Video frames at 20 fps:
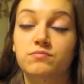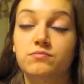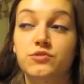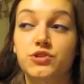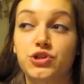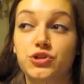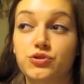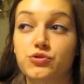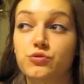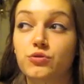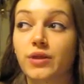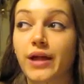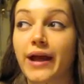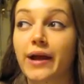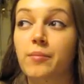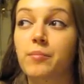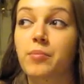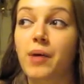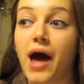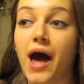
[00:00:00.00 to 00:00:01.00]
two
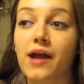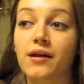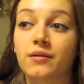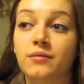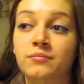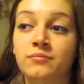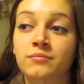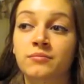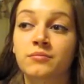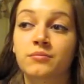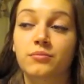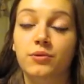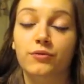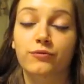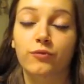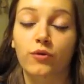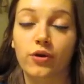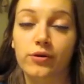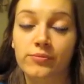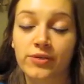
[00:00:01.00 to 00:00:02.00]
like bottom
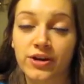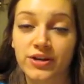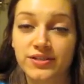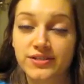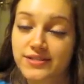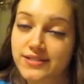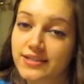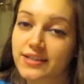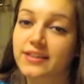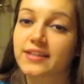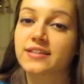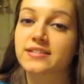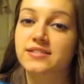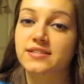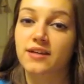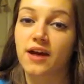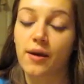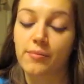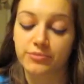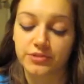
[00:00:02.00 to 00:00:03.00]
performers in this
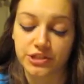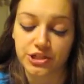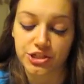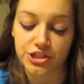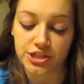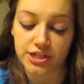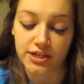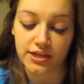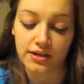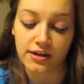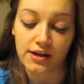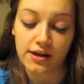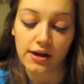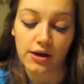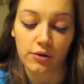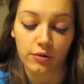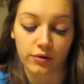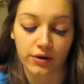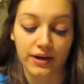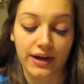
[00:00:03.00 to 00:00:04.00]
competition
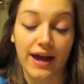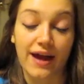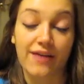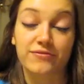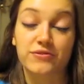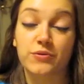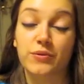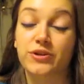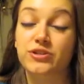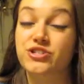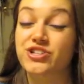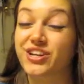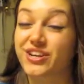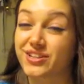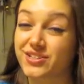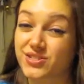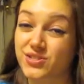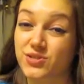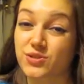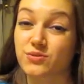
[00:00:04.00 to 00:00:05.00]
were going to have to wear
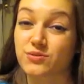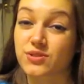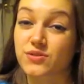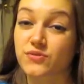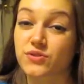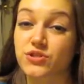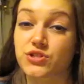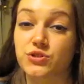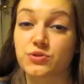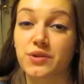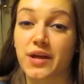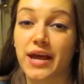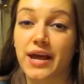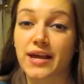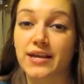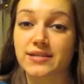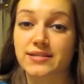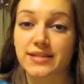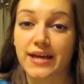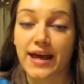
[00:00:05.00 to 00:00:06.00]
chicken suits for two days.